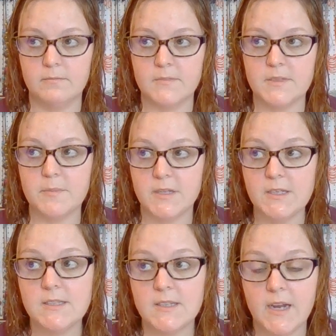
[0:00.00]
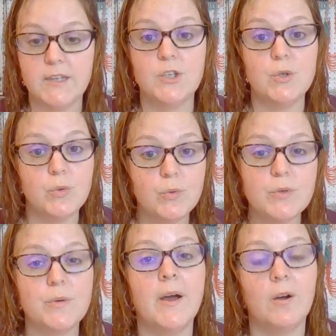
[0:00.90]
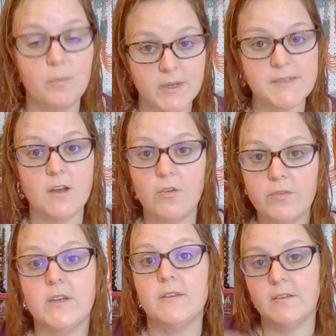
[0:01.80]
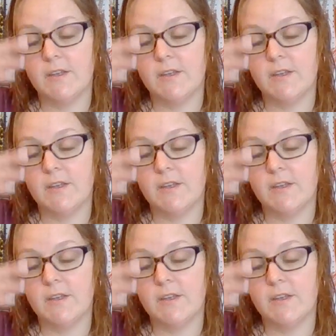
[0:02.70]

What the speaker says: Some things that I do to help myself is,